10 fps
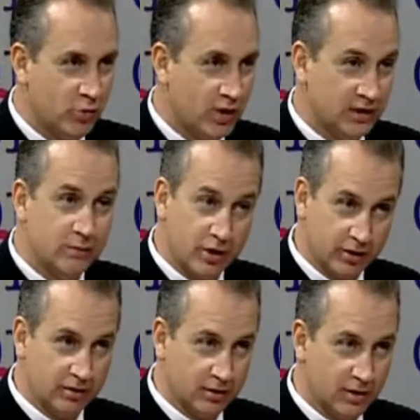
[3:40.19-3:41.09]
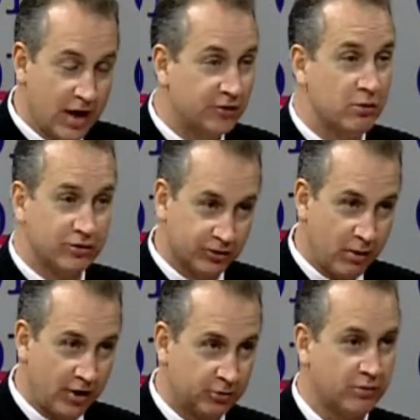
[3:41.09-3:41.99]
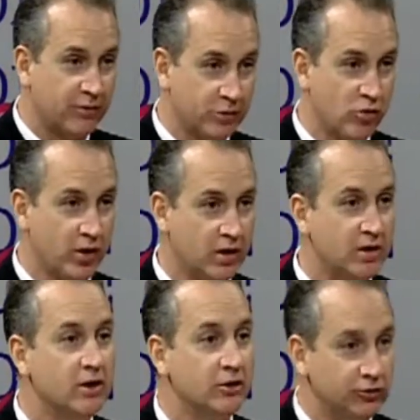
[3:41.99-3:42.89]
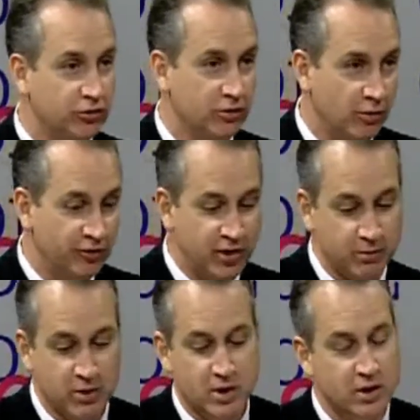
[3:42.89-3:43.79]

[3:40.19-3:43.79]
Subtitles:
You want to limit it as much as possible from going to the regime.